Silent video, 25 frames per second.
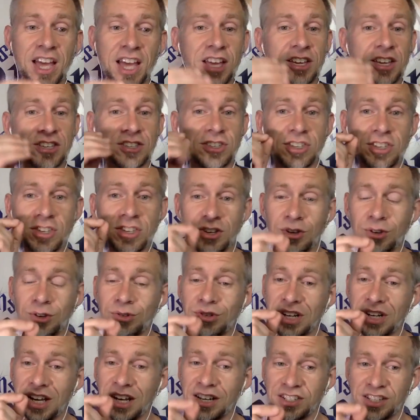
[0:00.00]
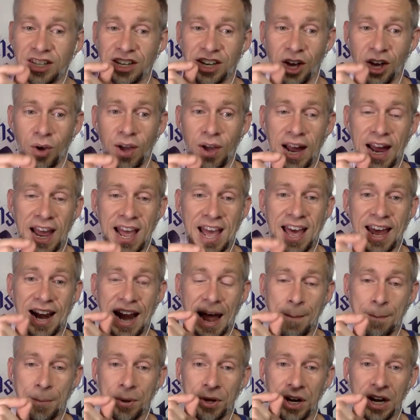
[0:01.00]
you need to go ahead.
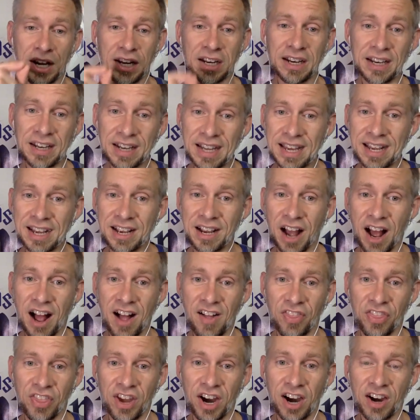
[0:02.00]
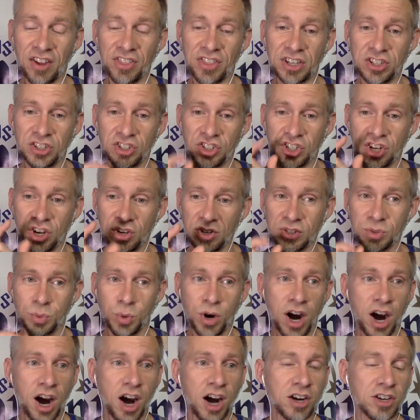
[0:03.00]
I put a link on there that shows
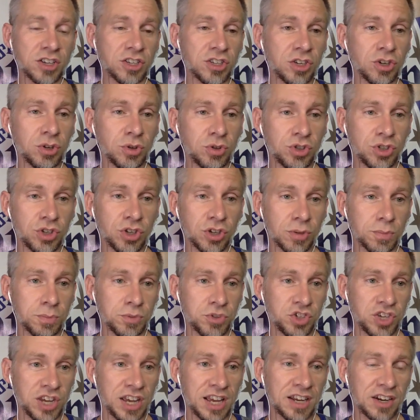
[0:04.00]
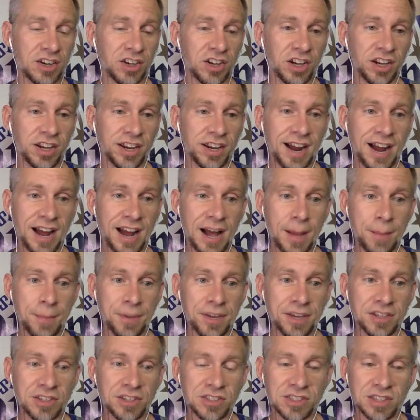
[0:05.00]
where our YouTube channel
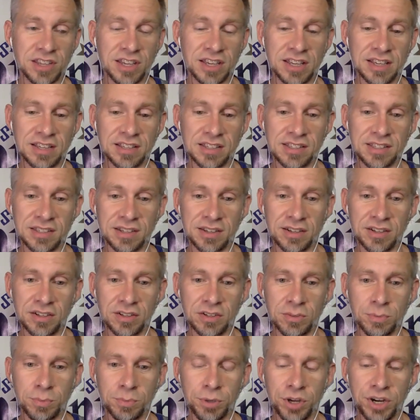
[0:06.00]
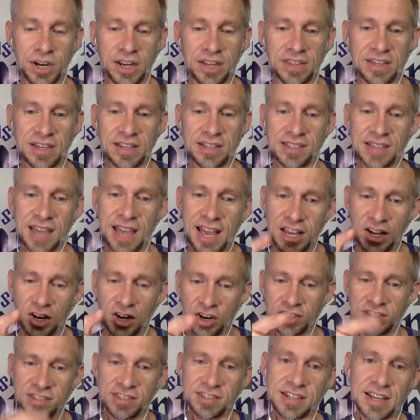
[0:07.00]
is putting this. Hey,
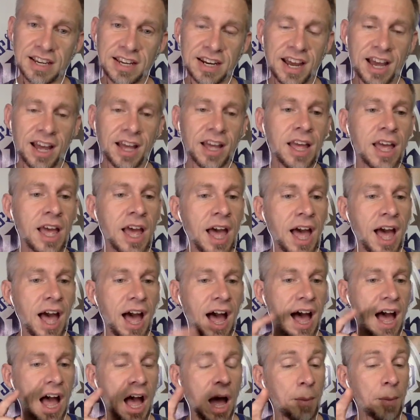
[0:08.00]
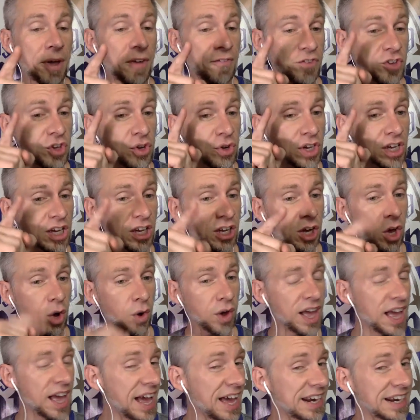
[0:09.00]
Christina, if you can
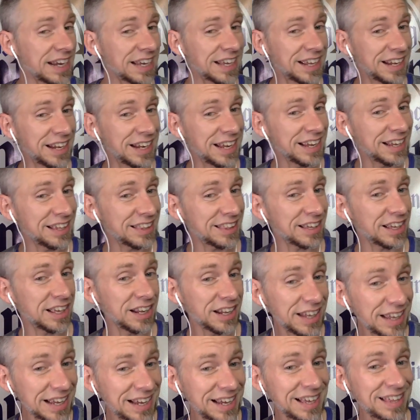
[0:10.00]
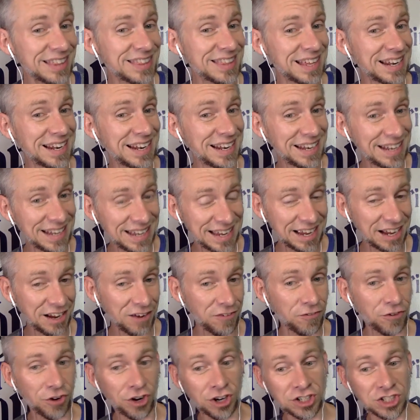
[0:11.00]
go ahead and click the
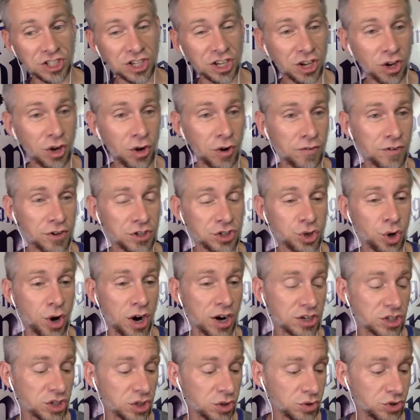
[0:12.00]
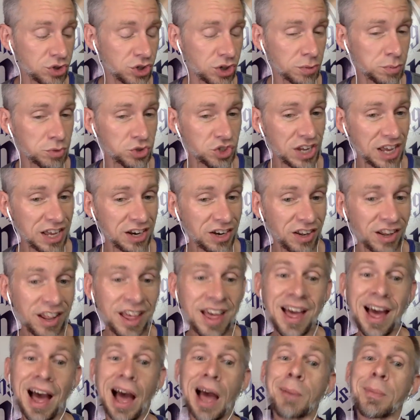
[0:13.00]
link for it to go over to our YouTube channel,
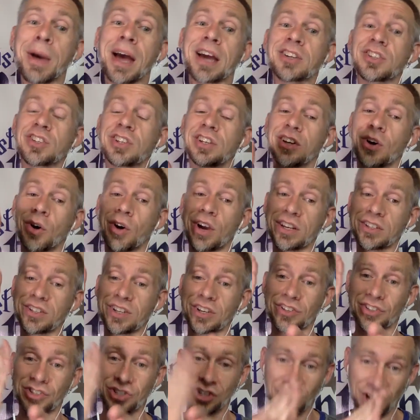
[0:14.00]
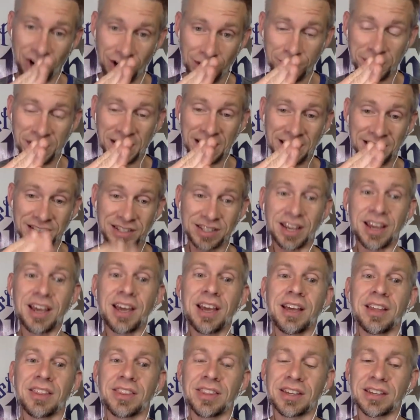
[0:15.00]
I'm actually going to terminate
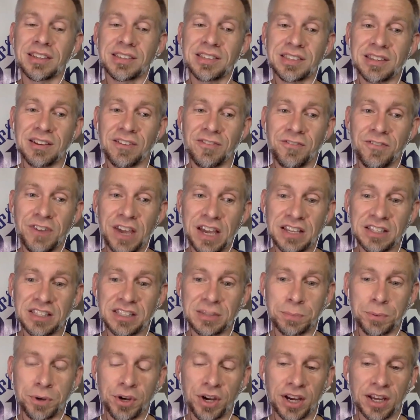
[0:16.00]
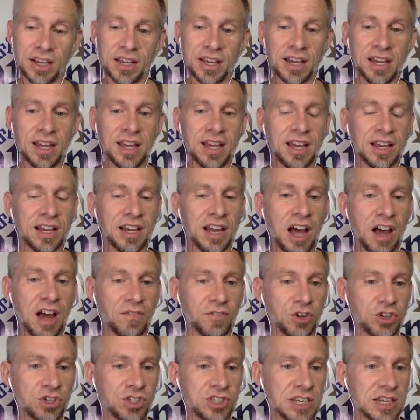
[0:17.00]
this Facebook
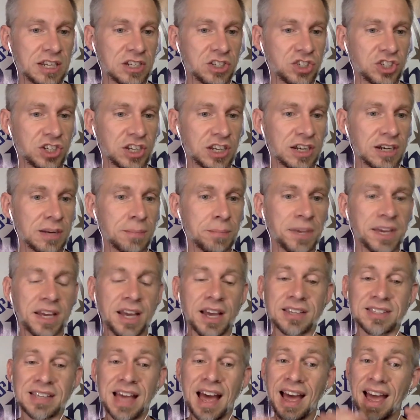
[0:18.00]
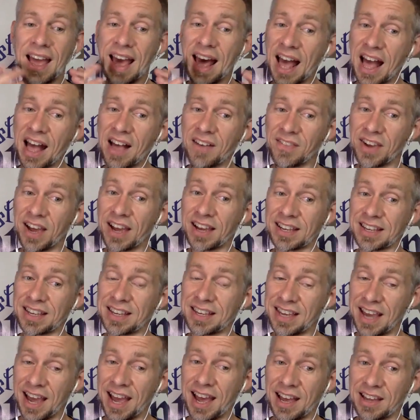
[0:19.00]
conversation because I have a
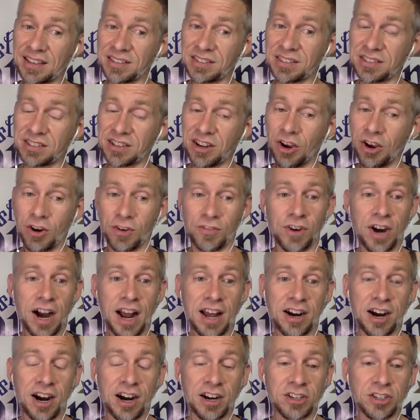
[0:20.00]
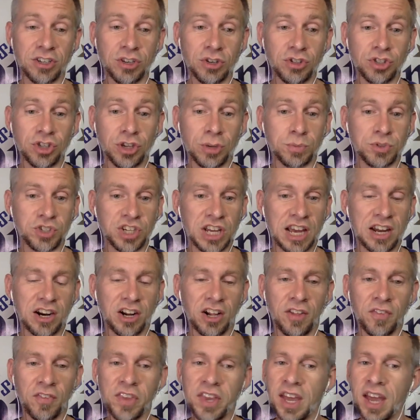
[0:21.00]
guest over at our YouTube
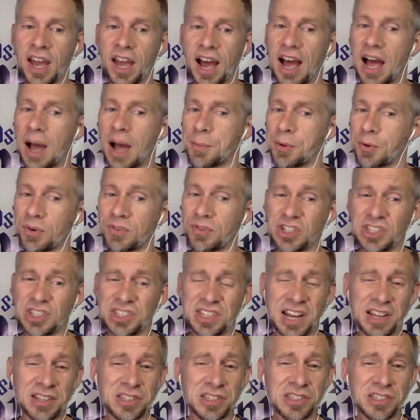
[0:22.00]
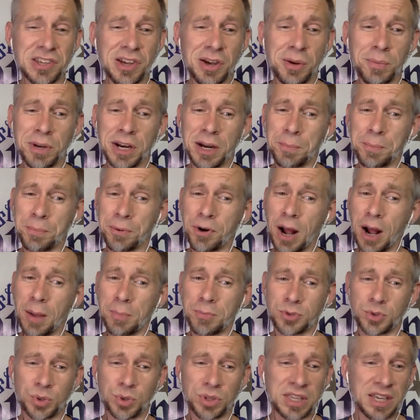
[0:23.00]
channel, and we've just had so many
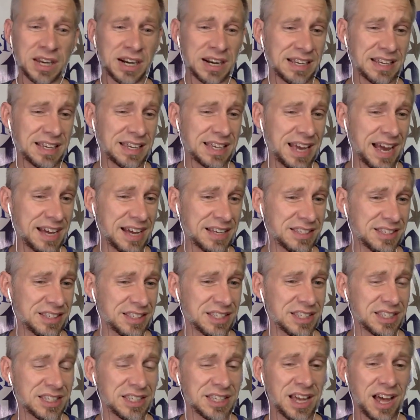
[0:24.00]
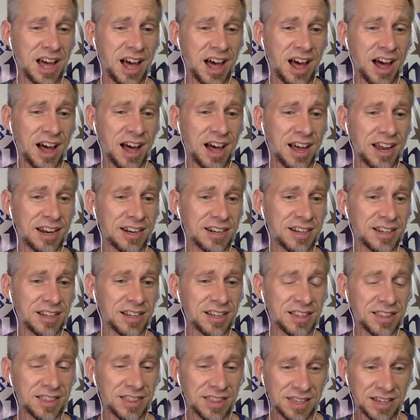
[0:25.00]
problems with getting guests on
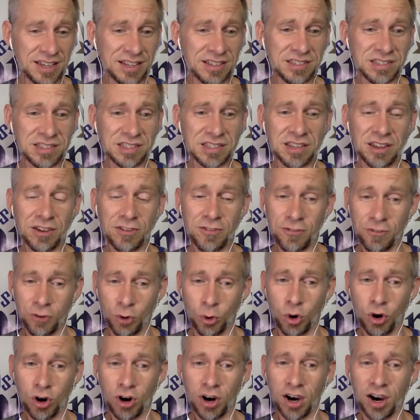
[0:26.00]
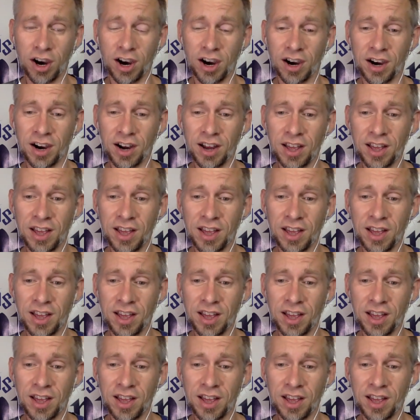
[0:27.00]
this for